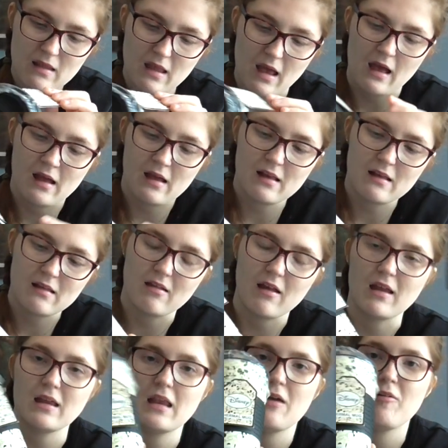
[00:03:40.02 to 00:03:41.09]
yeah, so
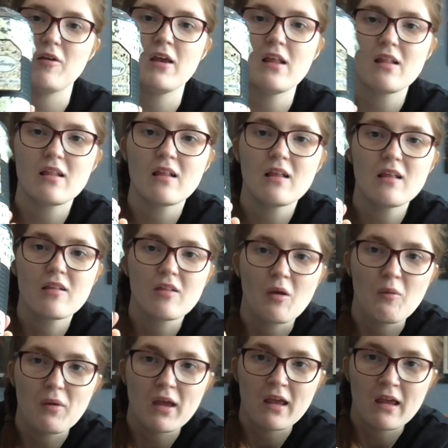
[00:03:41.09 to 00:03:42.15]
there it is.
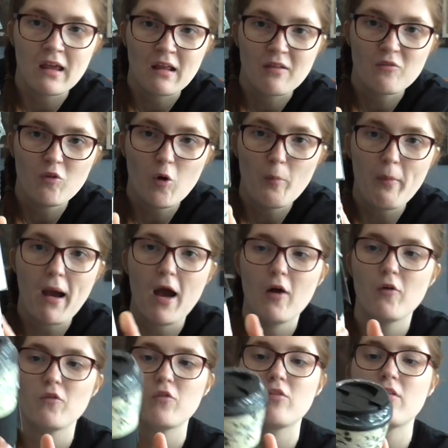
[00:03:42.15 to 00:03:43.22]
So it is
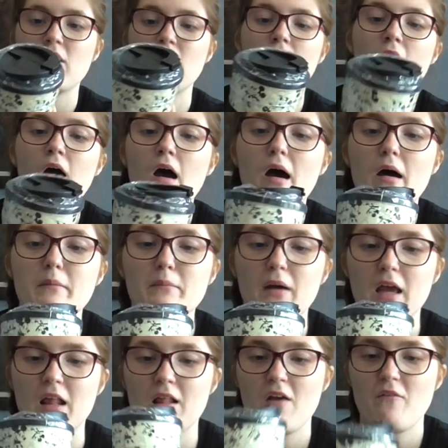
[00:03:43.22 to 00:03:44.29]
£4,
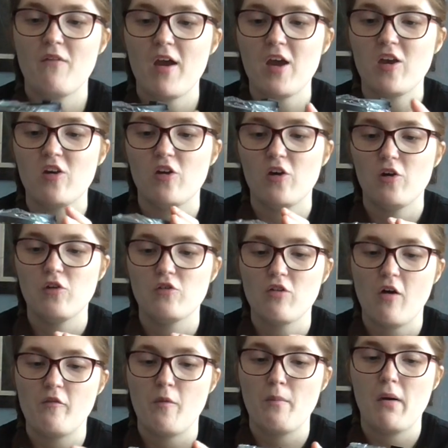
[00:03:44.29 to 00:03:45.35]
but it's a very cute
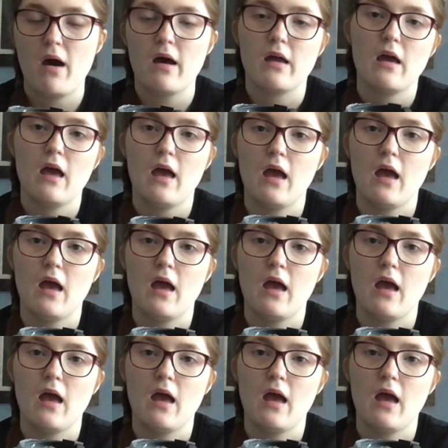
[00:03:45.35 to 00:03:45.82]
travel mug.